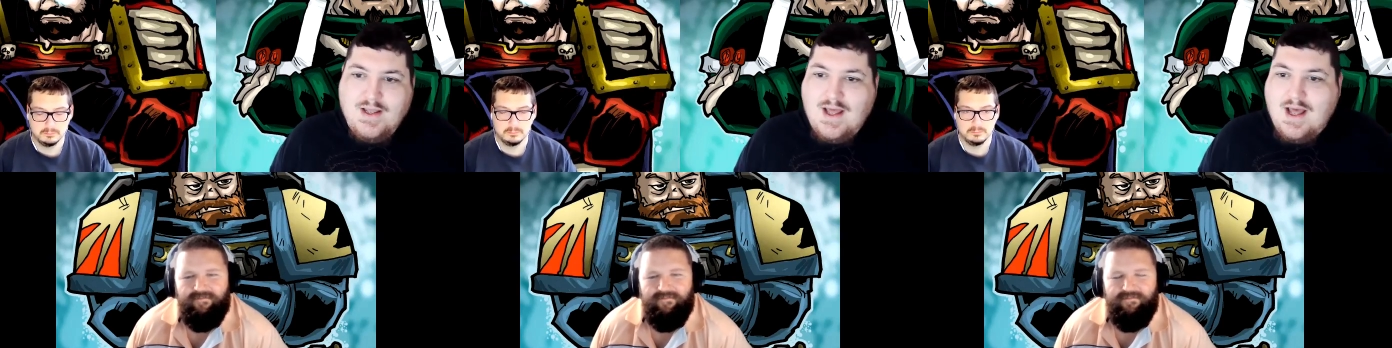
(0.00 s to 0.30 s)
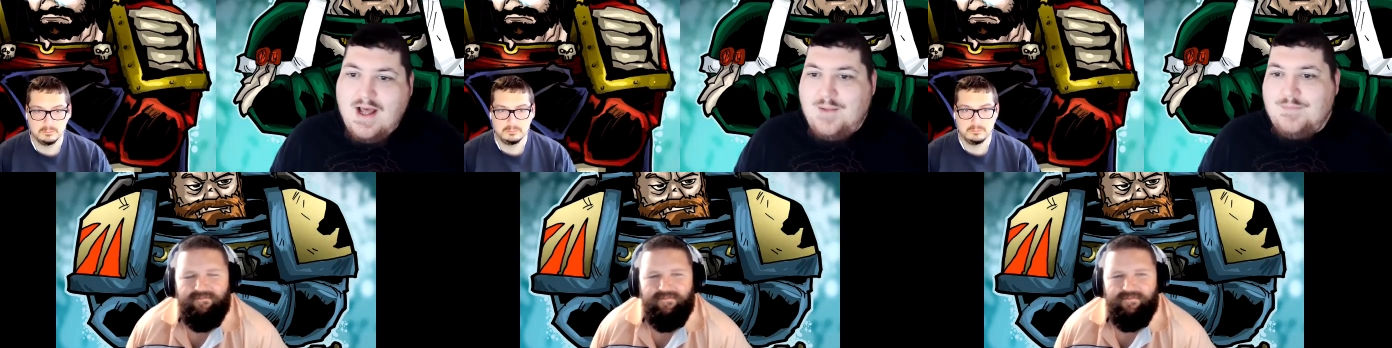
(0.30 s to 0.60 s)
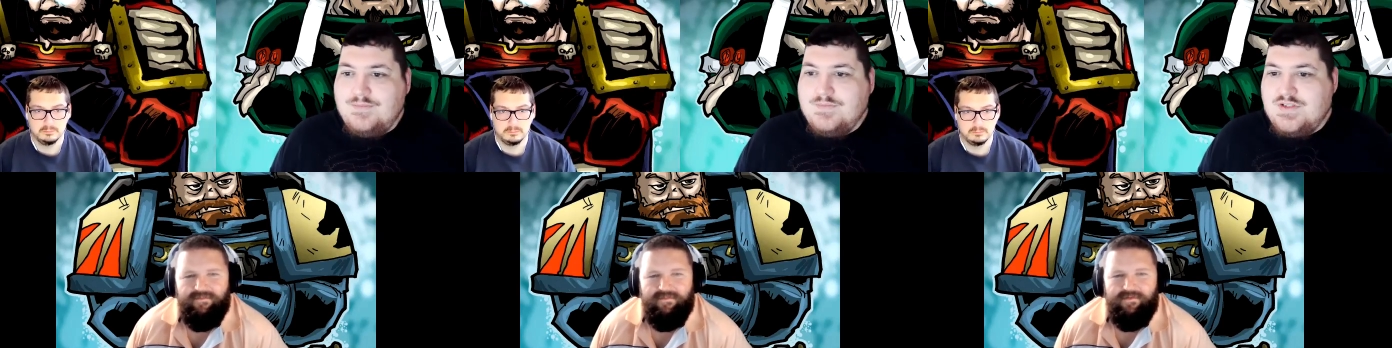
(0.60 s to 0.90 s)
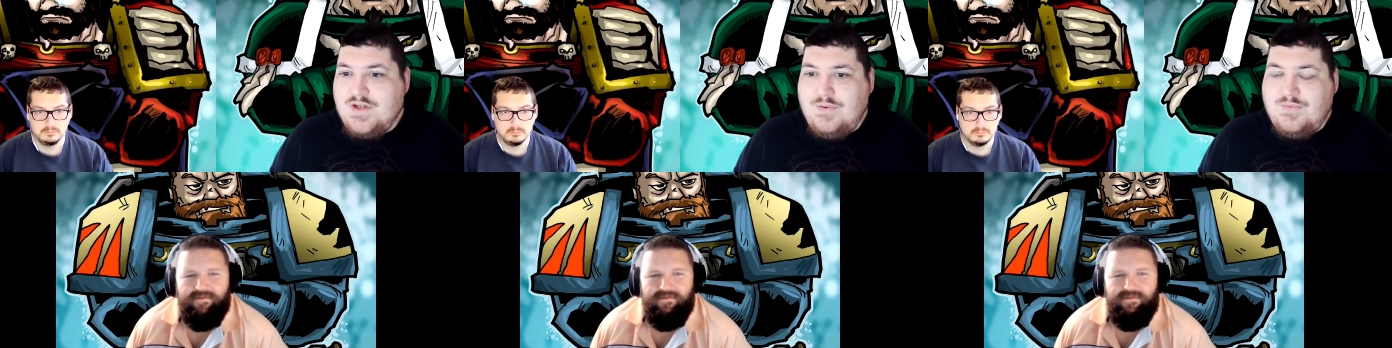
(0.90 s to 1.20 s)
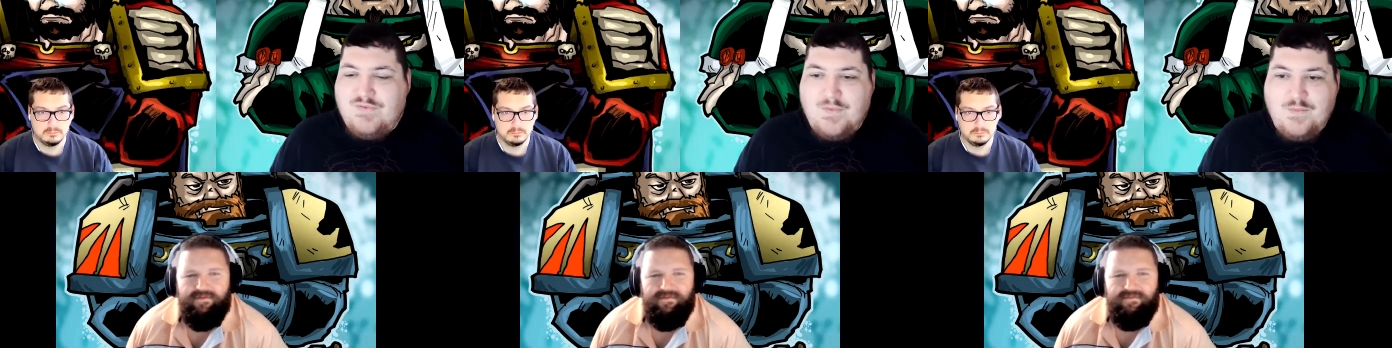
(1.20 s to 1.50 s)
Speaker 1: Um, so,
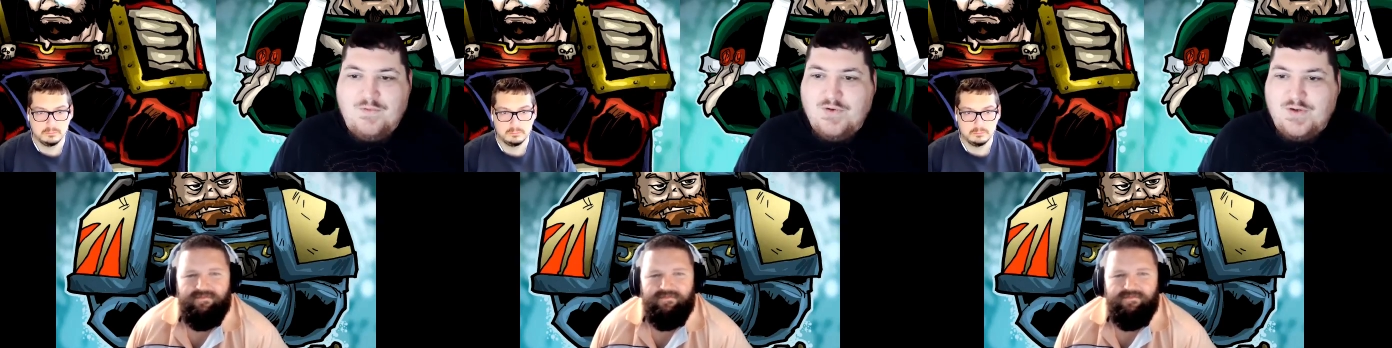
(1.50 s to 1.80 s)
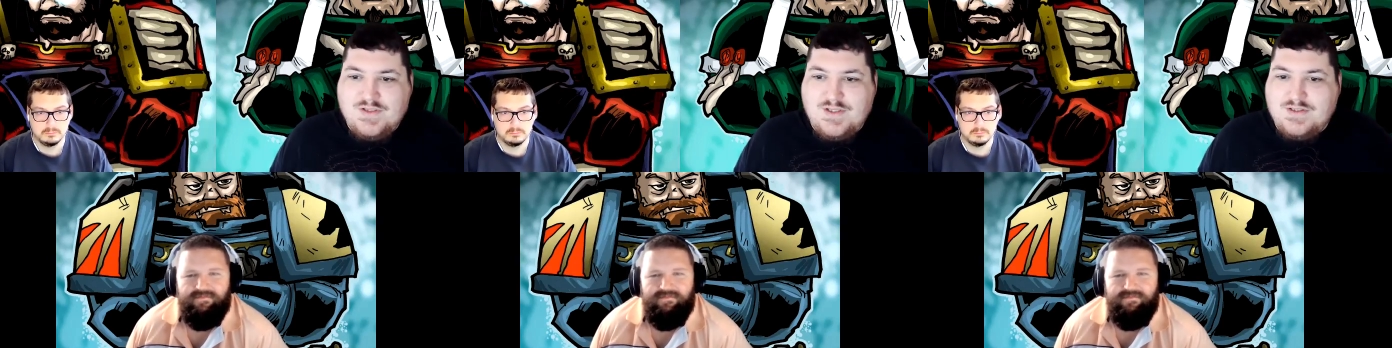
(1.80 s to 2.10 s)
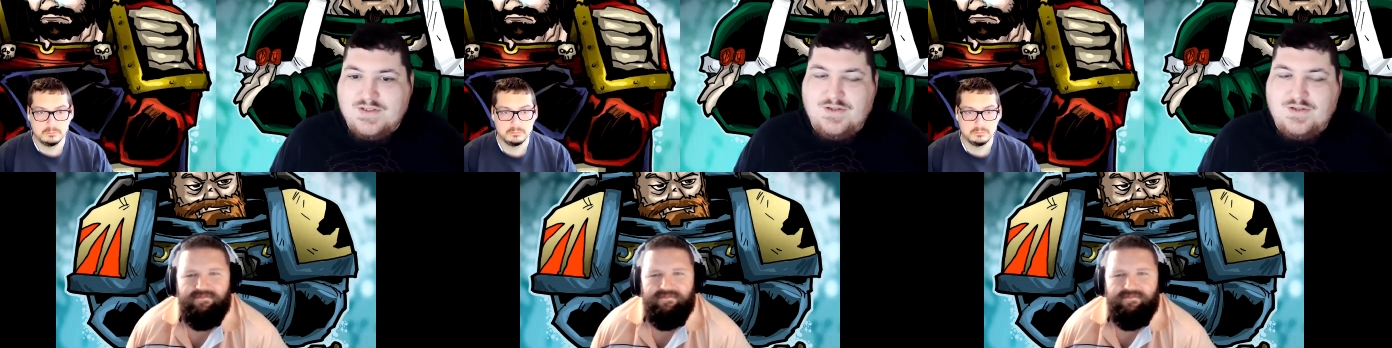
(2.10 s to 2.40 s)
from, for instance,